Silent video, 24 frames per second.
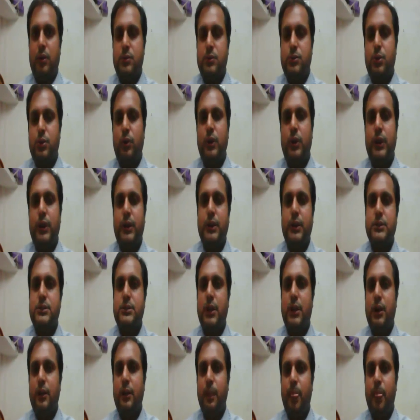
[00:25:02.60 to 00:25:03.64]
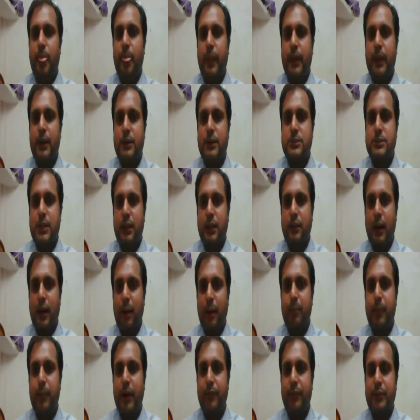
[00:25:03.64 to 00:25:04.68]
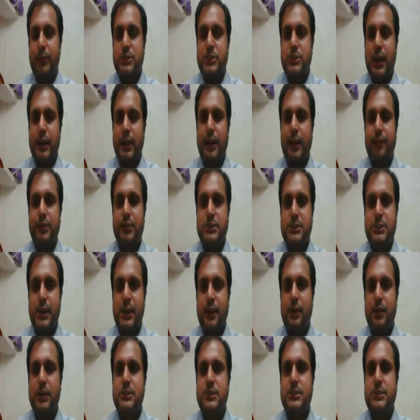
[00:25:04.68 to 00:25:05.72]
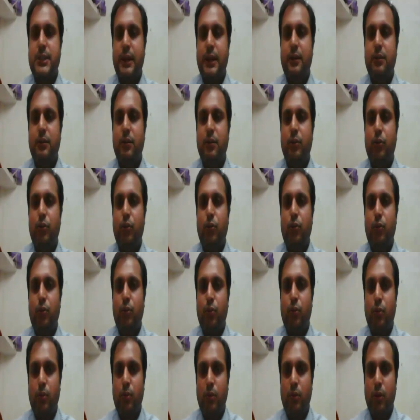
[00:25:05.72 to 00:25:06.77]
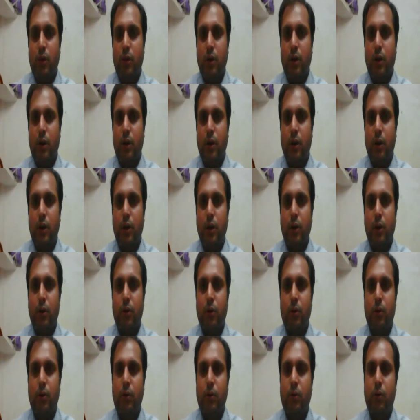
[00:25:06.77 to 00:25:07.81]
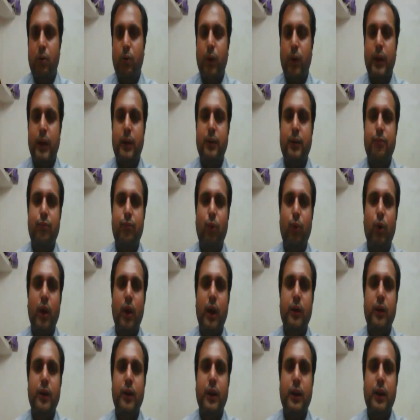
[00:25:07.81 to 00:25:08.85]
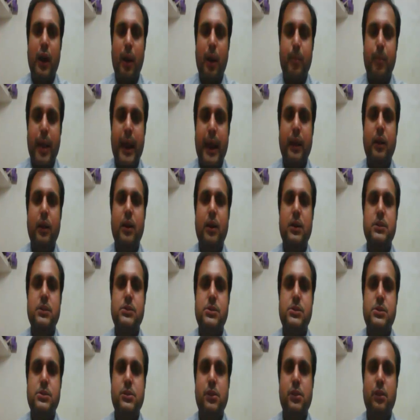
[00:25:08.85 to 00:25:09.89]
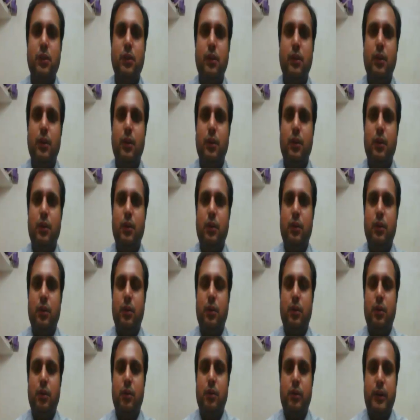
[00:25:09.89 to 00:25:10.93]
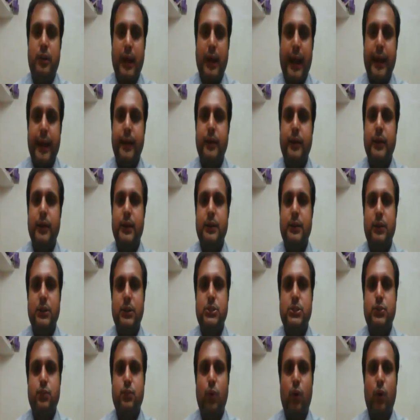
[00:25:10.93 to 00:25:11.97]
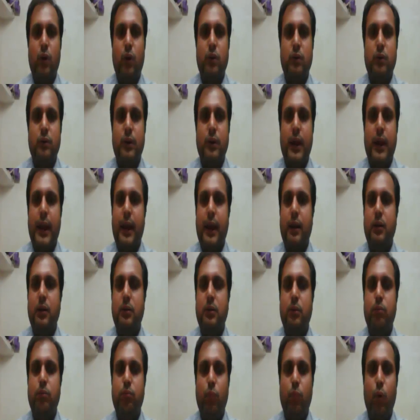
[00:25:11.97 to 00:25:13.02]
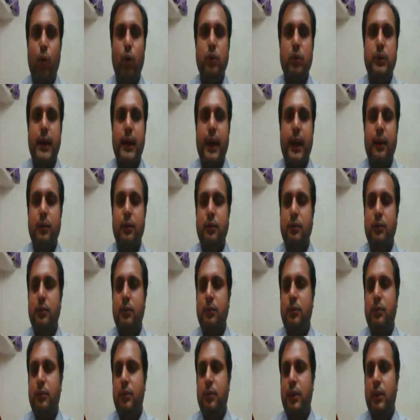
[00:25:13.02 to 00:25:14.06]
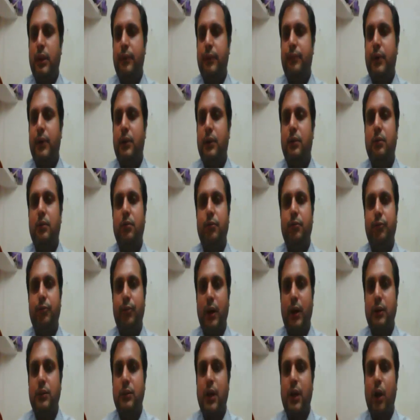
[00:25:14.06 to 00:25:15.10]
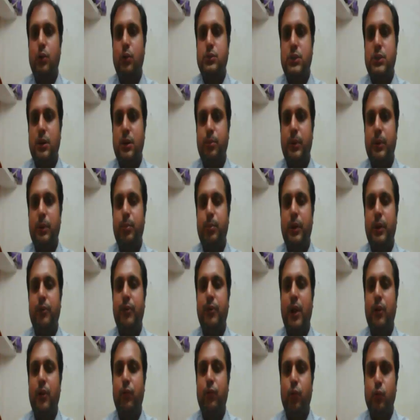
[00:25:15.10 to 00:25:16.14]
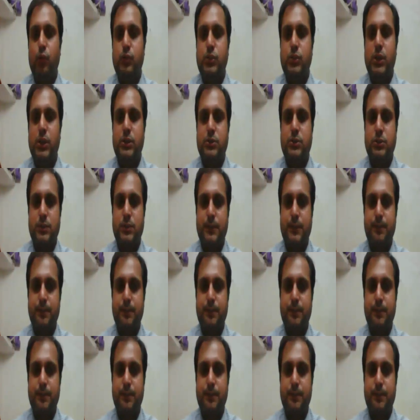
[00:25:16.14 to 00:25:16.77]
So it is a number which I have recently said. 2,400 Americans died in this war, and more than even 1,000 people were wounded.